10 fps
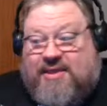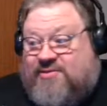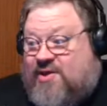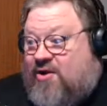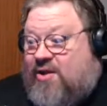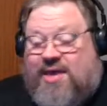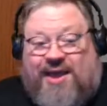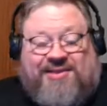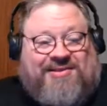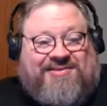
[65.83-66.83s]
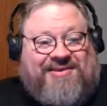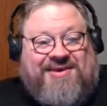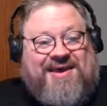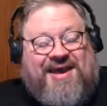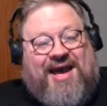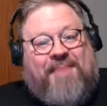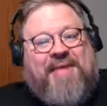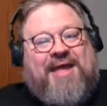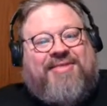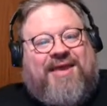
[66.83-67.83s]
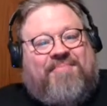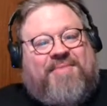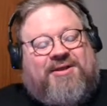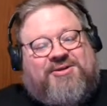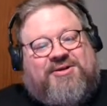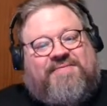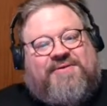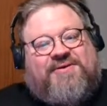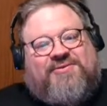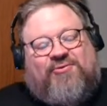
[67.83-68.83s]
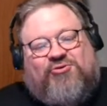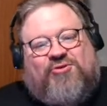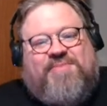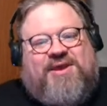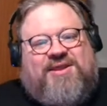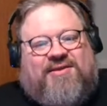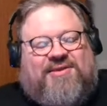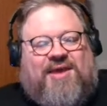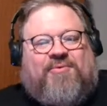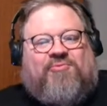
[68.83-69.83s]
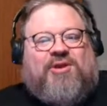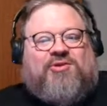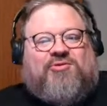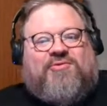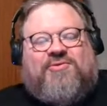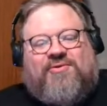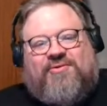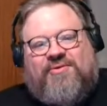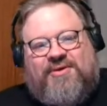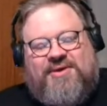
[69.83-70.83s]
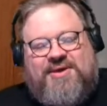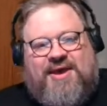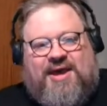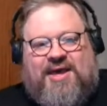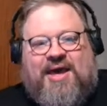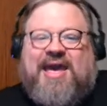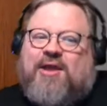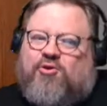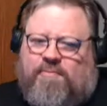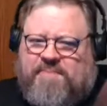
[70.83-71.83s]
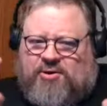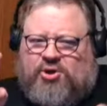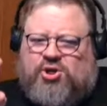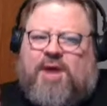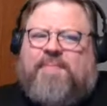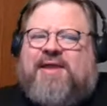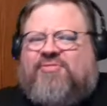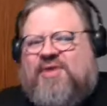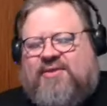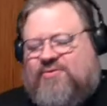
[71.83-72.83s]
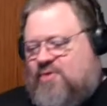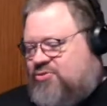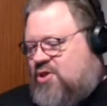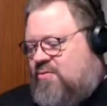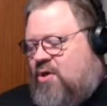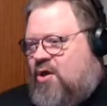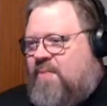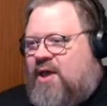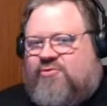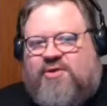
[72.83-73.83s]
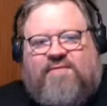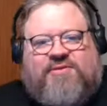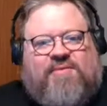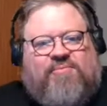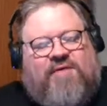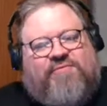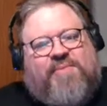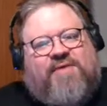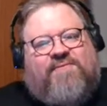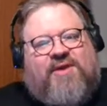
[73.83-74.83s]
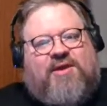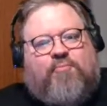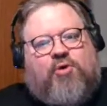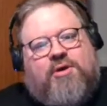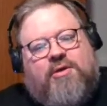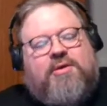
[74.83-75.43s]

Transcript: Sorry, I'm not that much of a social media type of creature. So I got to do a better job at that. So I thought, I might as well give some love to my Facebook.